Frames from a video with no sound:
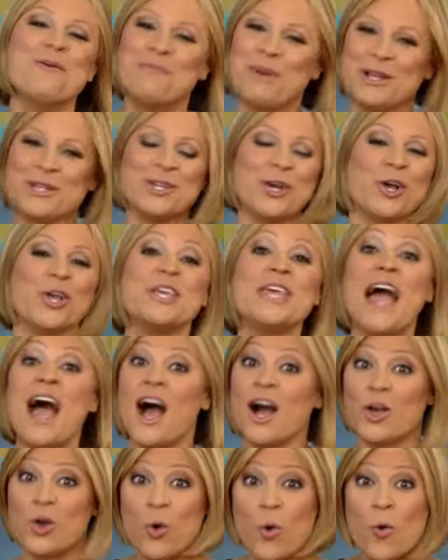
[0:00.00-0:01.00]
But look, yeah,
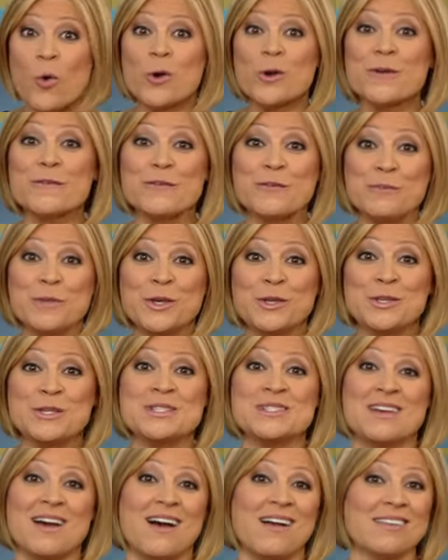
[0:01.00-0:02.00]
a quarter of a
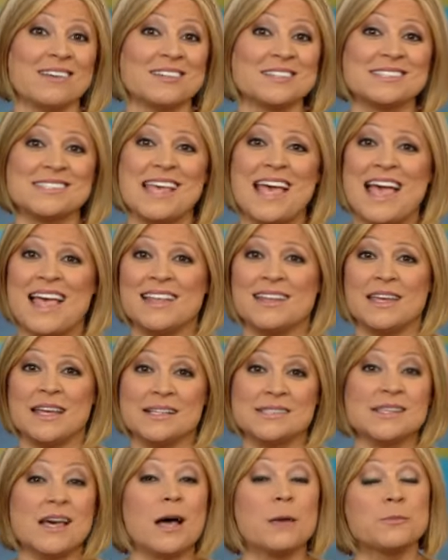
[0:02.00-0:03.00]
million dollars, and
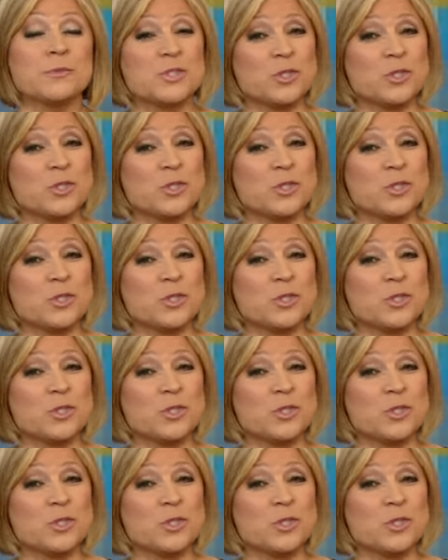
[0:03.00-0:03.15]
it's up